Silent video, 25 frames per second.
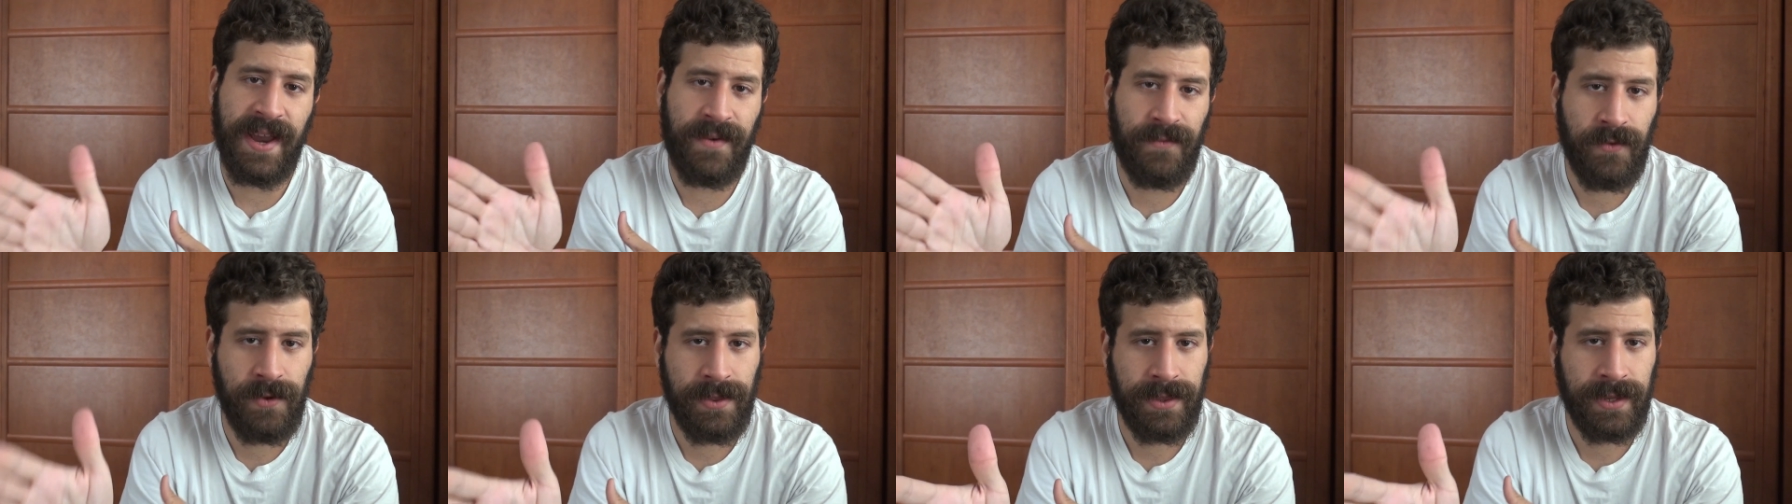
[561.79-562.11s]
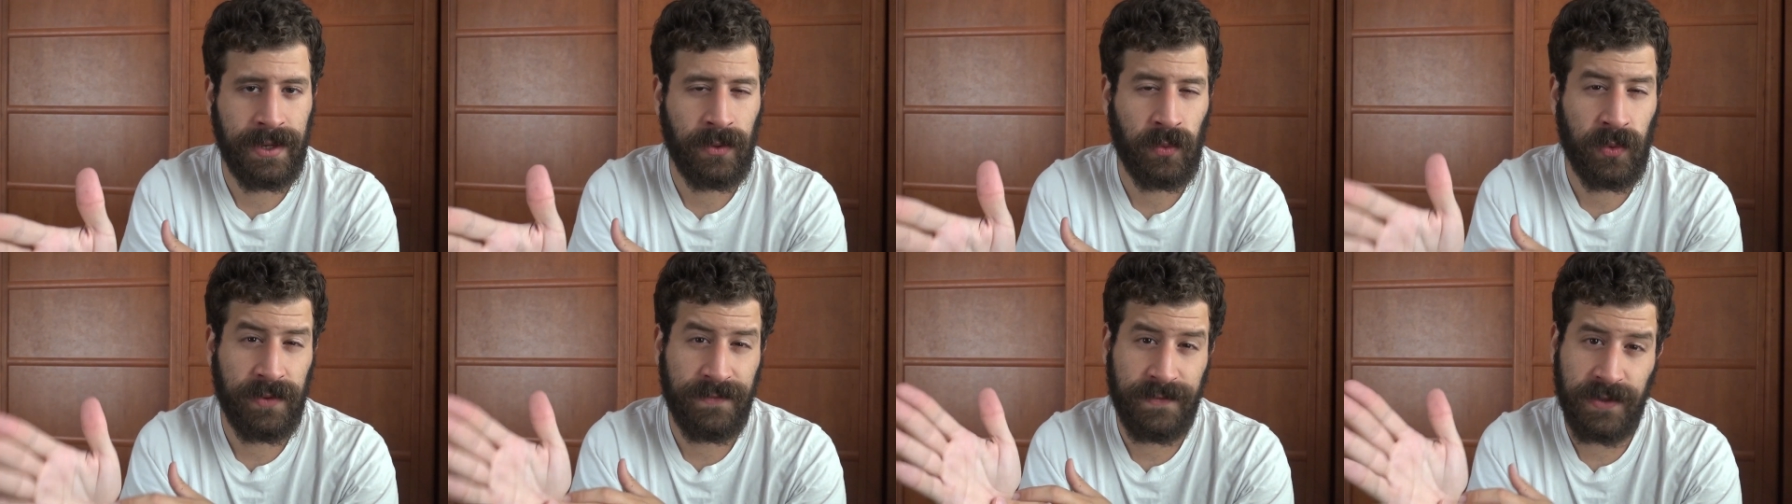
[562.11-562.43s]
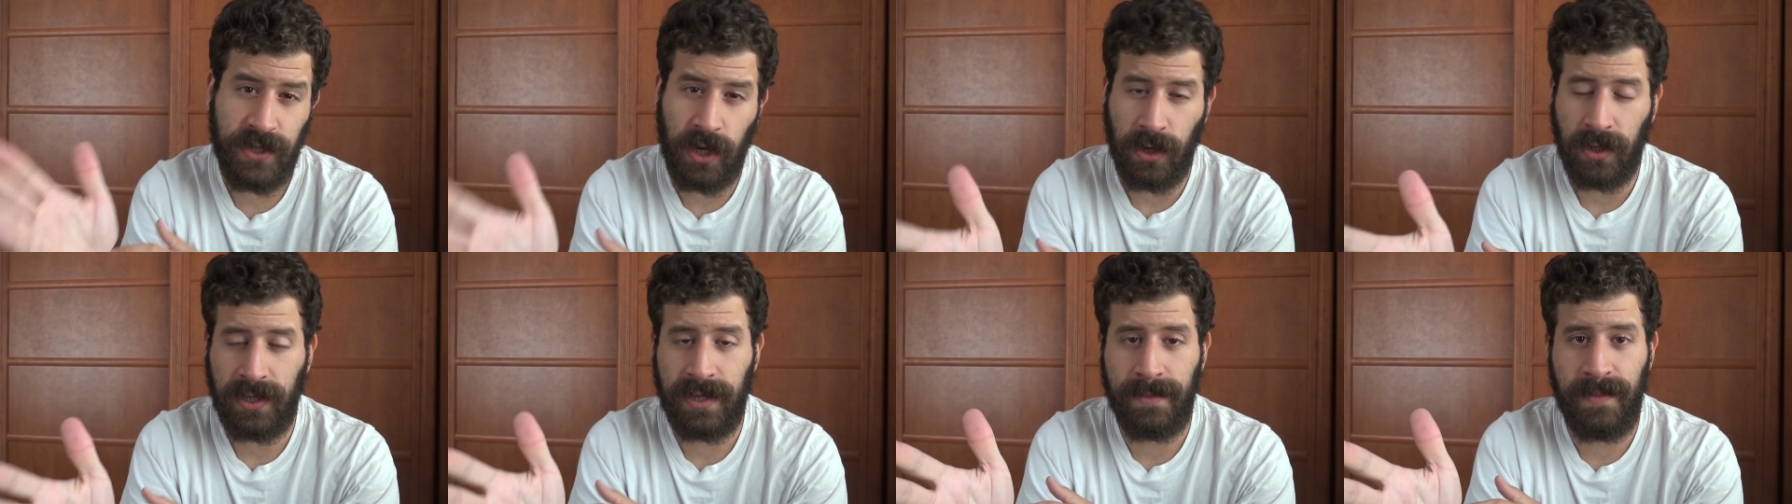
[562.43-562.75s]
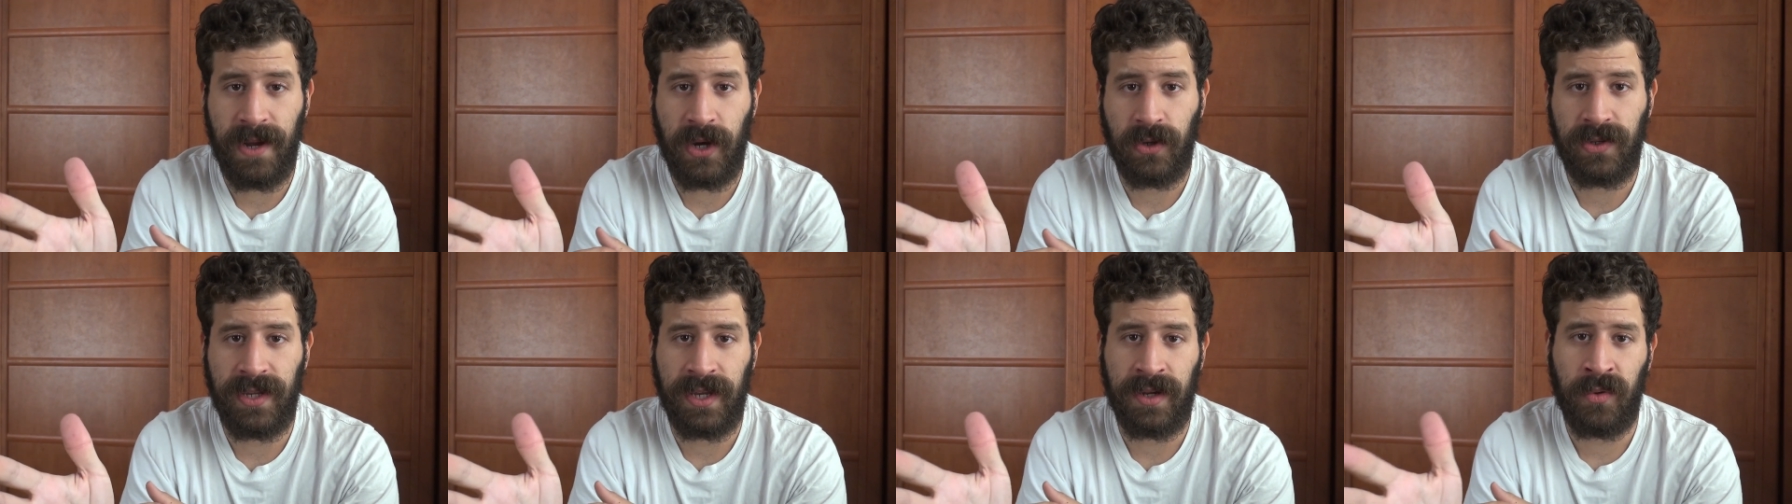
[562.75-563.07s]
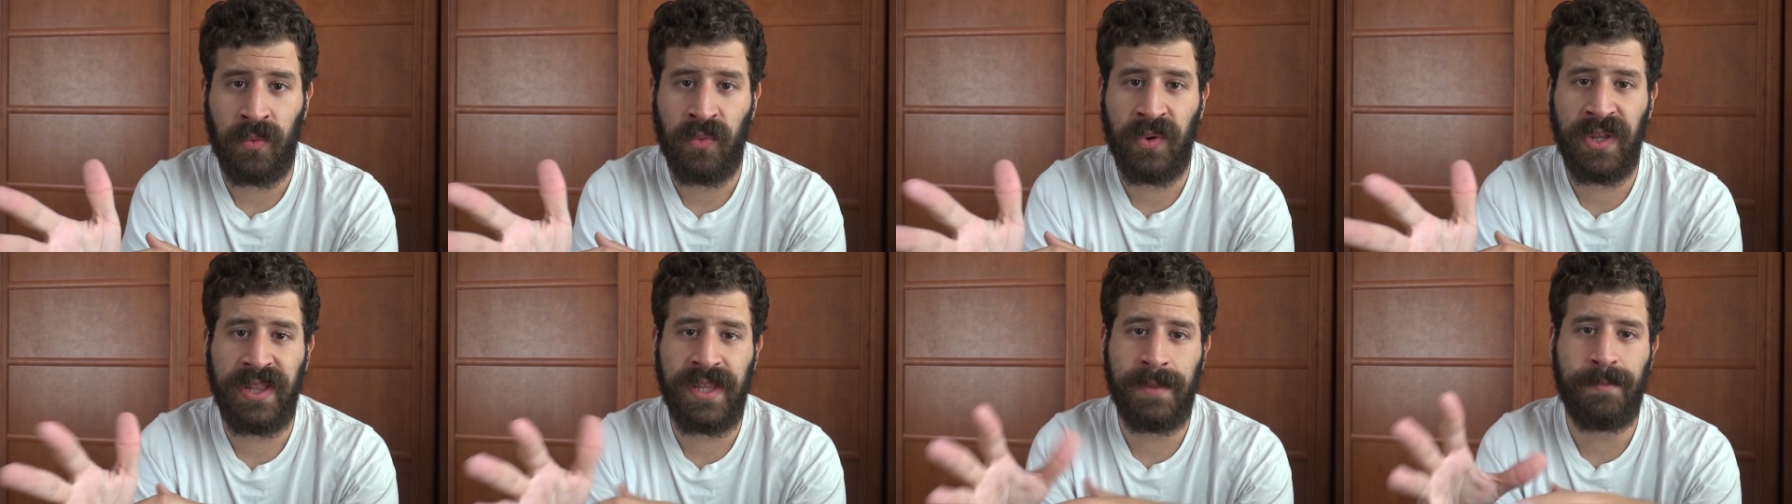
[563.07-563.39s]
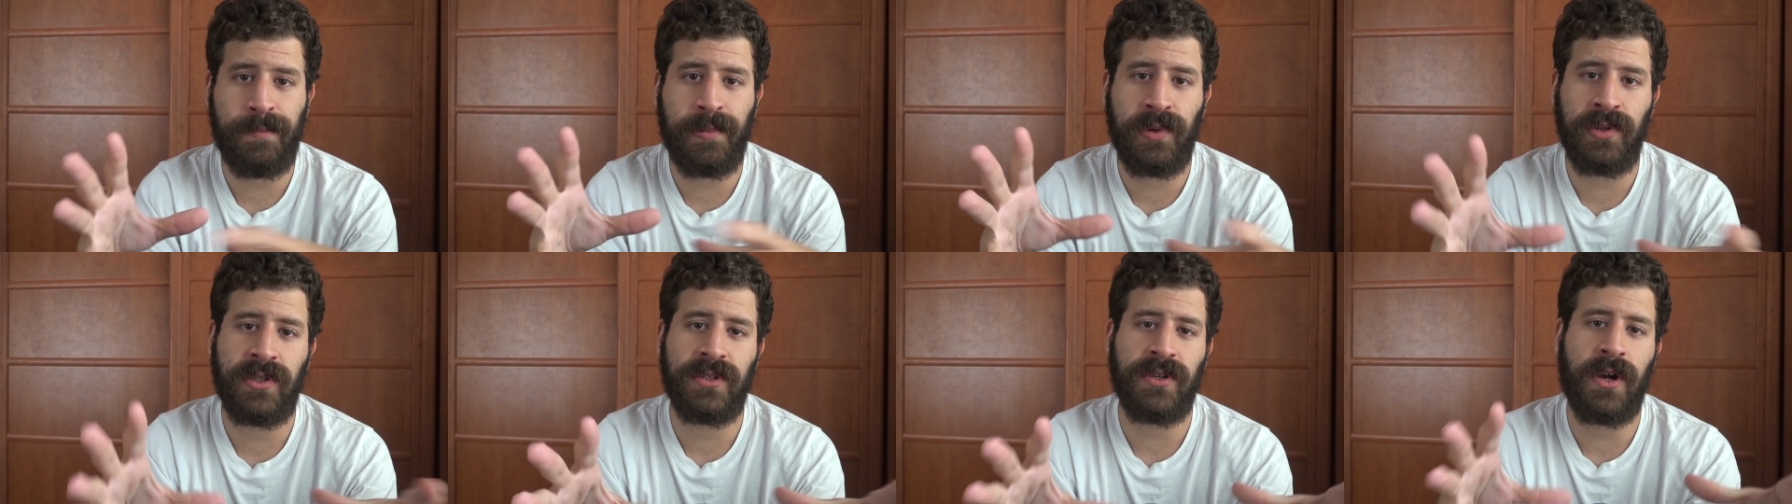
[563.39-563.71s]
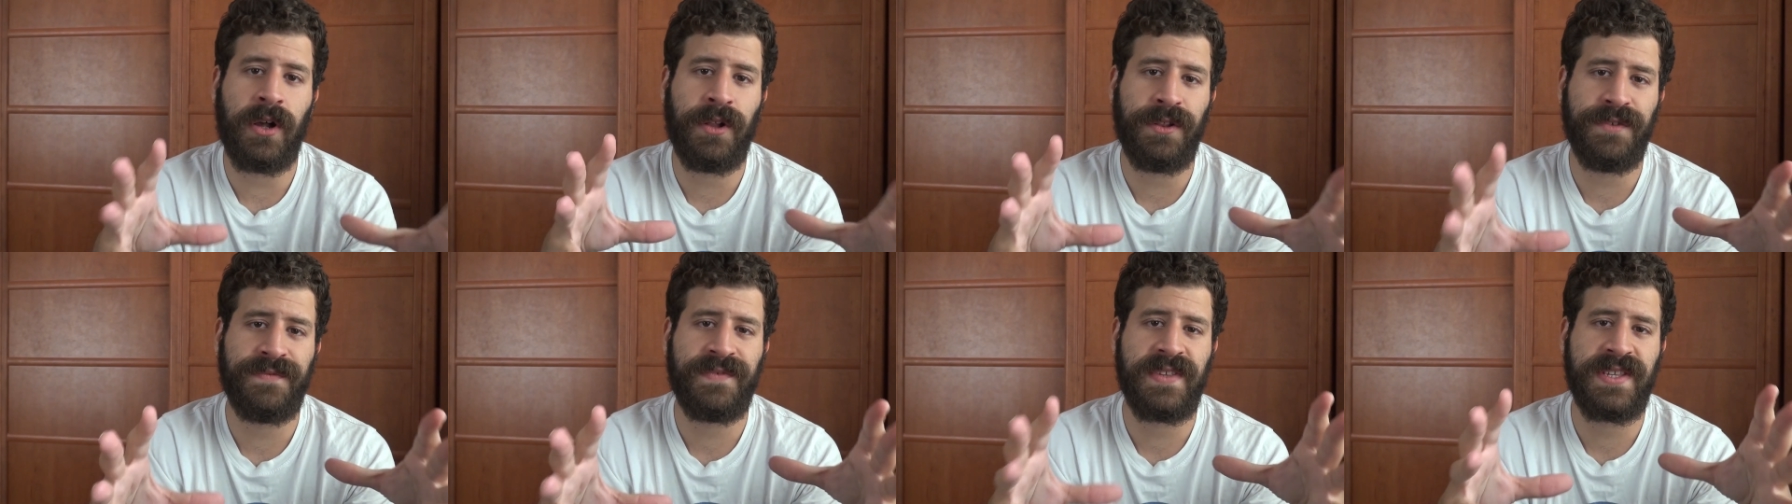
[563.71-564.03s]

everything we've talked about and really put all